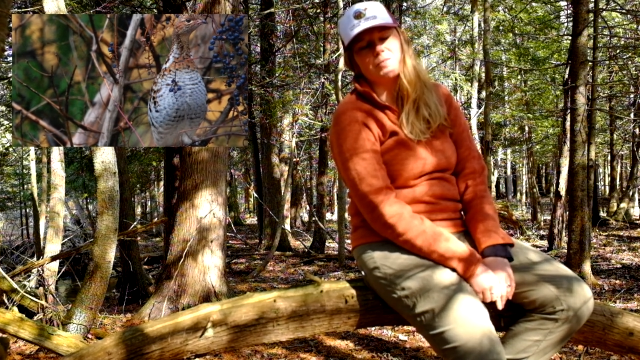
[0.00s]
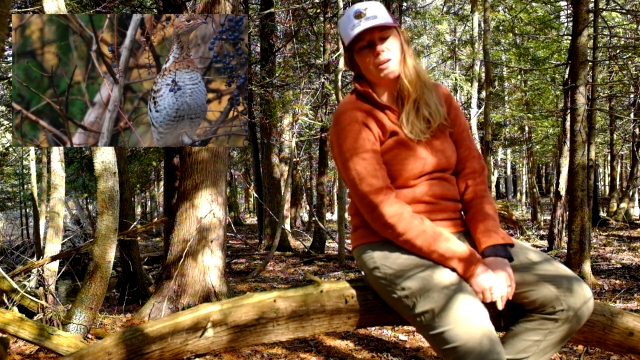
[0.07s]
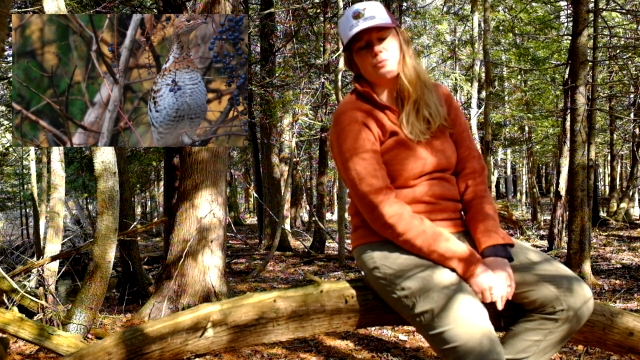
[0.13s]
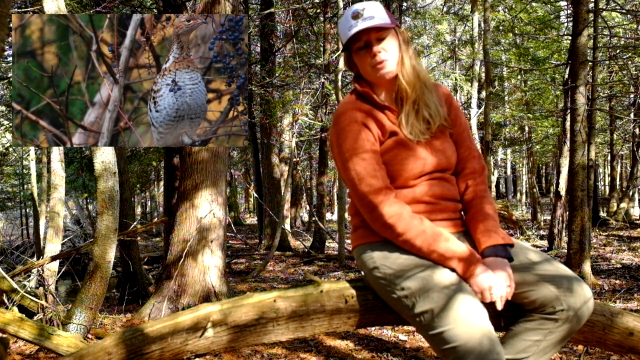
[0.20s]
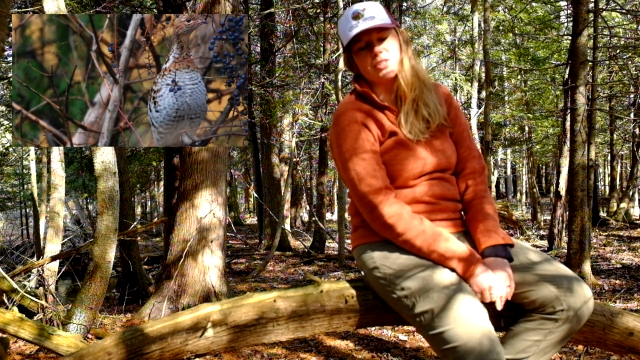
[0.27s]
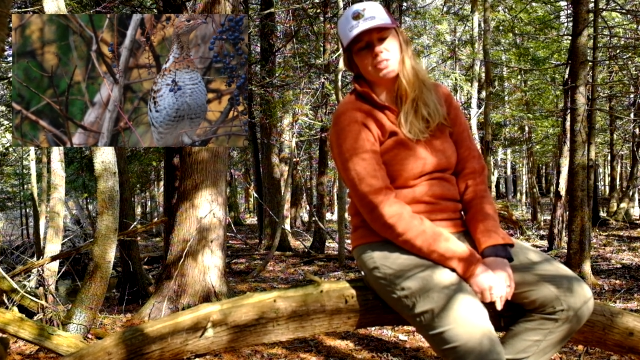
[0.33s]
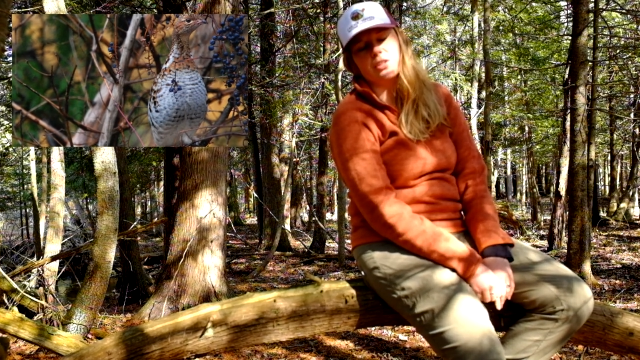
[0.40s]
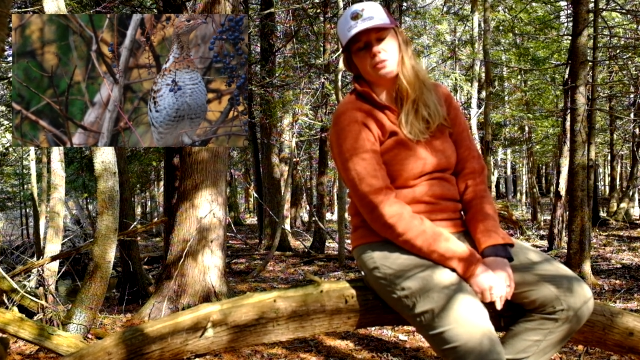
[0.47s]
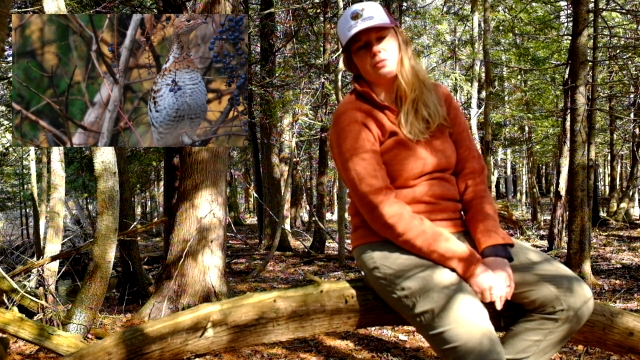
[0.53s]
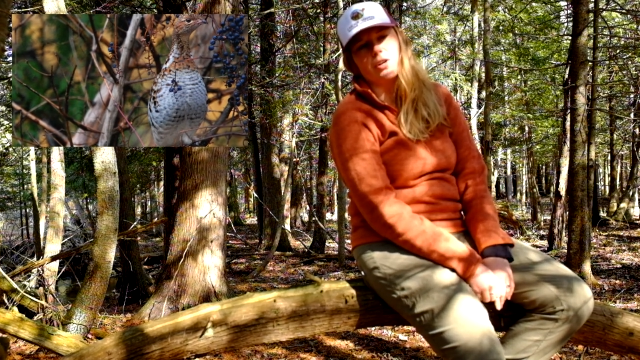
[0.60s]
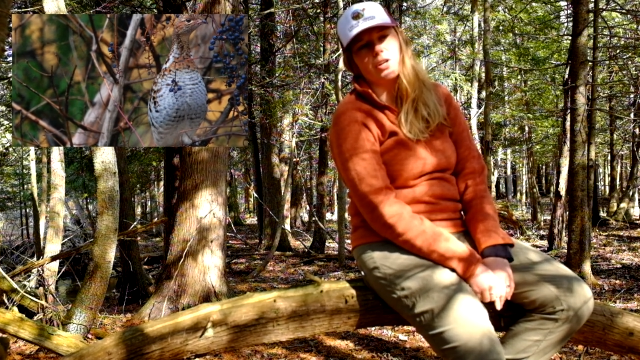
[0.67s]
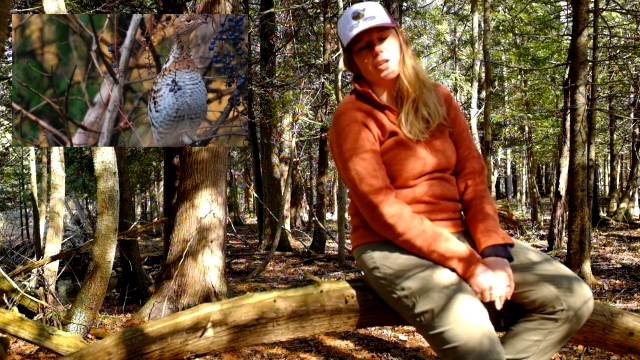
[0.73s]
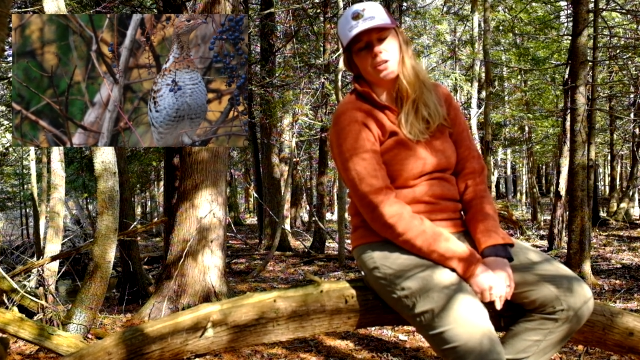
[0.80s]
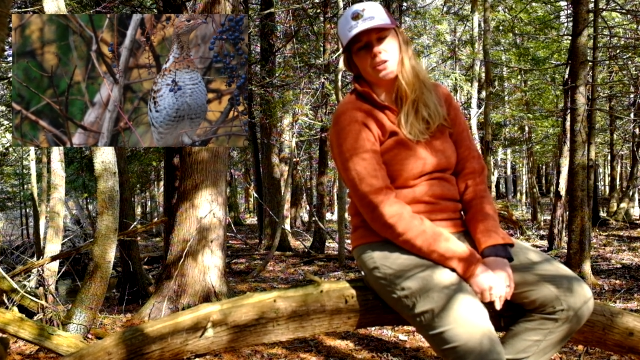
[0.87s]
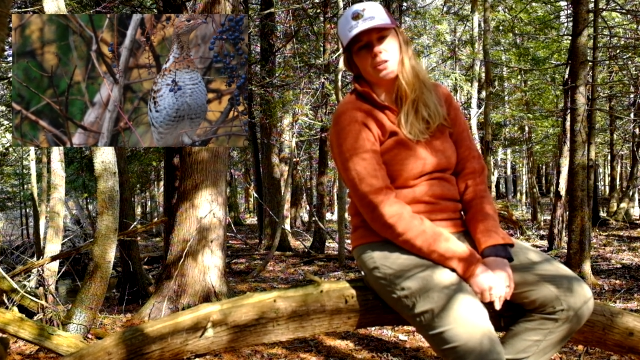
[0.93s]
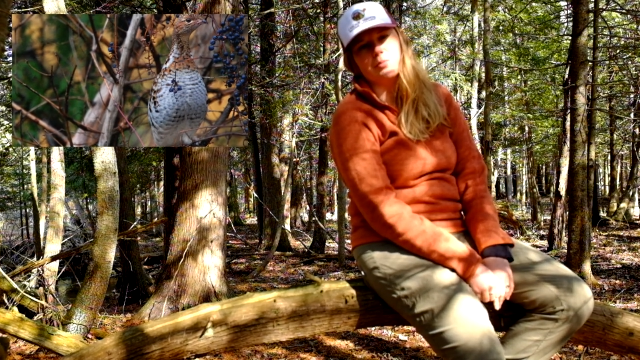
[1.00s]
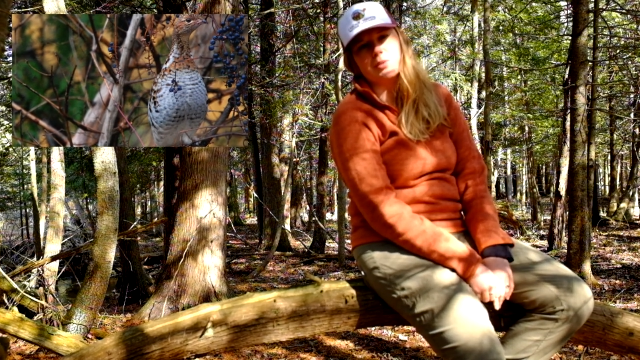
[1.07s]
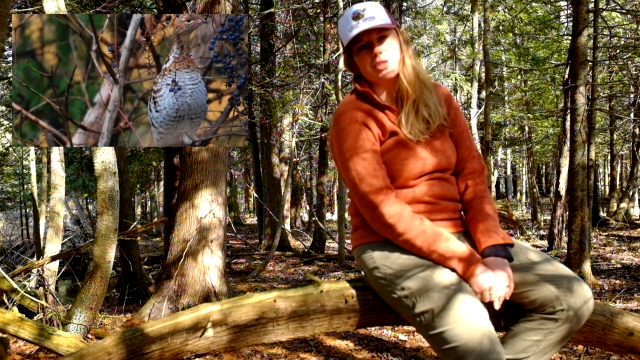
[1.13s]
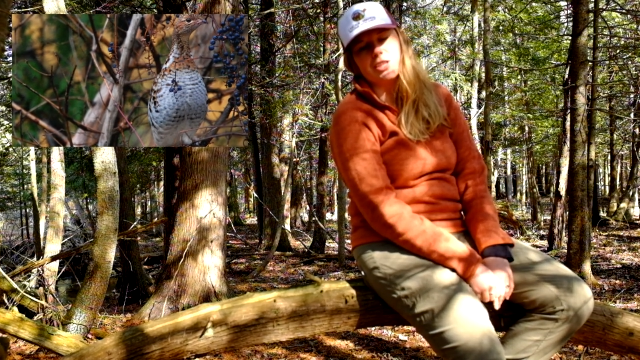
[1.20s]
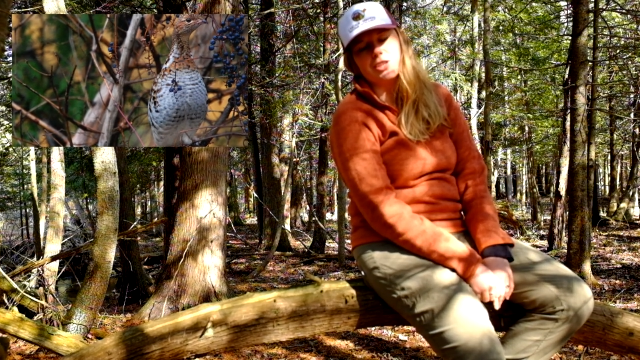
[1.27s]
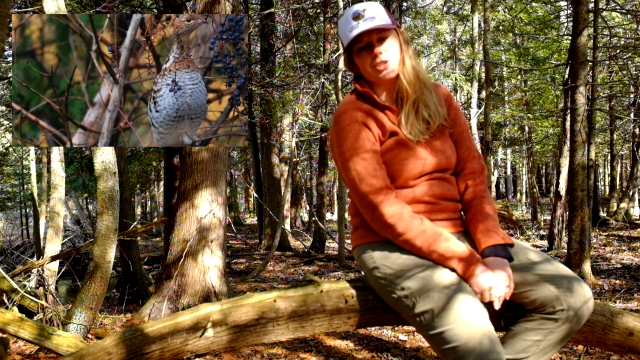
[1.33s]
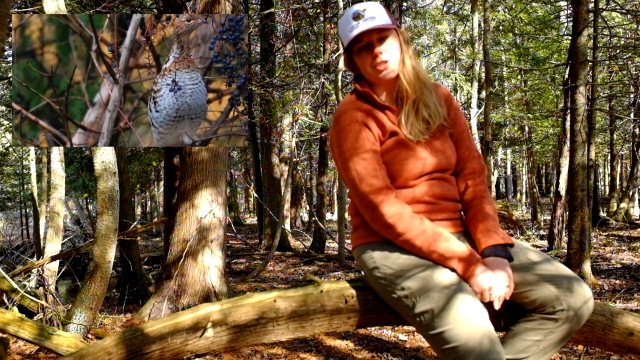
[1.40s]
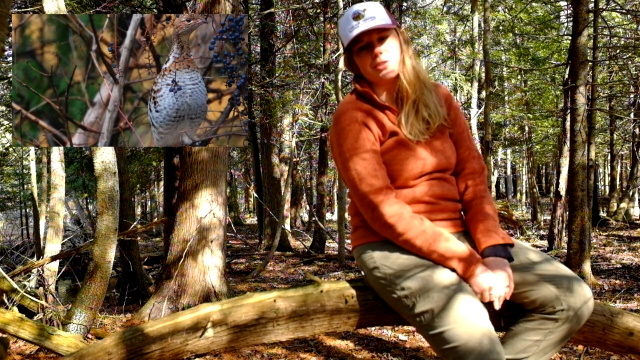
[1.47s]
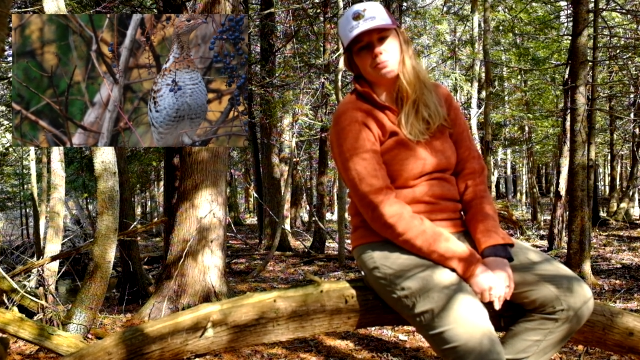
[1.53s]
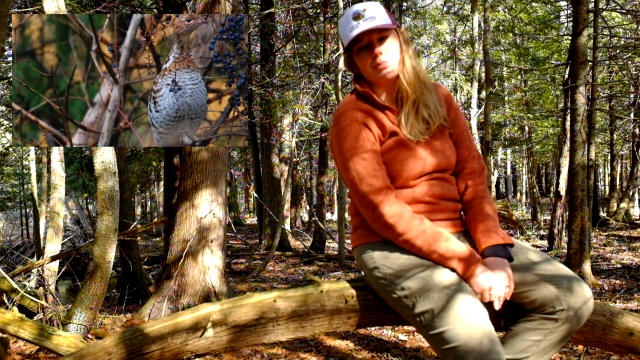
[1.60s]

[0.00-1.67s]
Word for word: That wasn't a very good imitation,